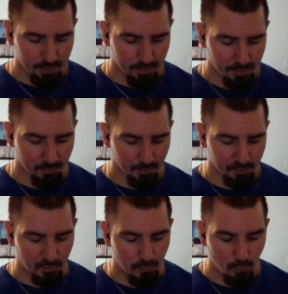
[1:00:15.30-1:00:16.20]
Number
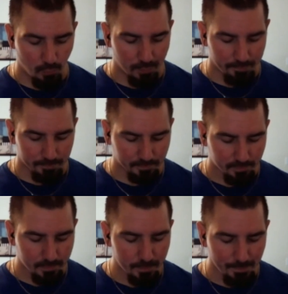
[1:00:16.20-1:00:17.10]
2,
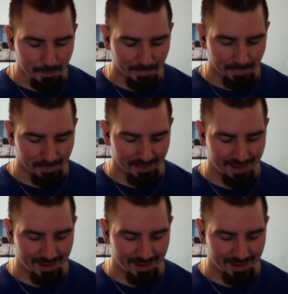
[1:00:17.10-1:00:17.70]
the